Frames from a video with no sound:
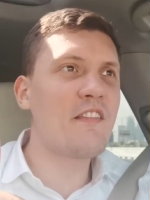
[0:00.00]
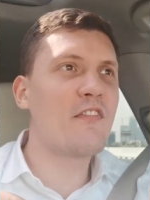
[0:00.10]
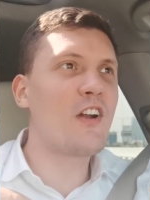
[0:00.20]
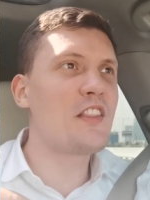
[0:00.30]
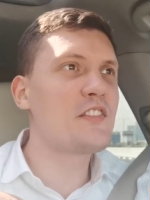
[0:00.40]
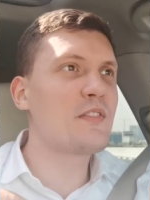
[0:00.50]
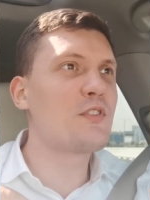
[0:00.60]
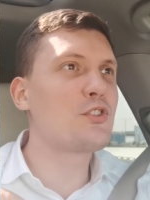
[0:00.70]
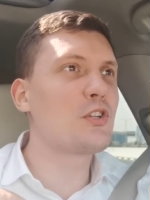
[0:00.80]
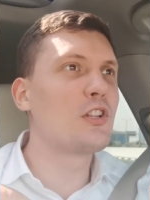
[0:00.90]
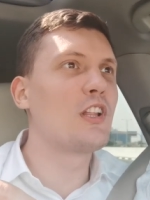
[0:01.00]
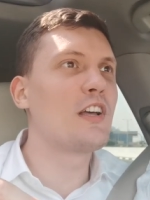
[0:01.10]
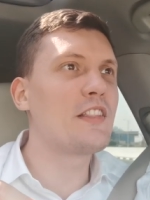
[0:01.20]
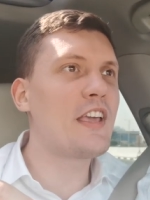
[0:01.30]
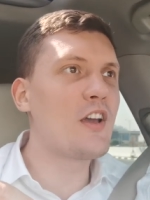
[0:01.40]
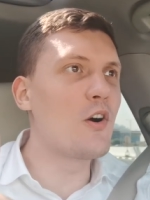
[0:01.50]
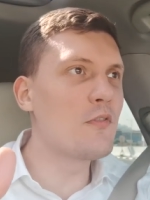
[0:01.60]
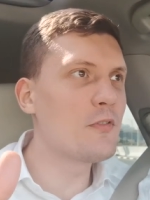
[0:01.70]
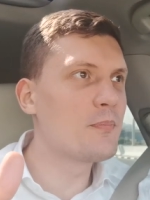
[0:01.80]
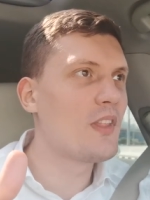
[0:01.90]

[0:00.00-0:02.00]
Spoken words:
Friday is official day off,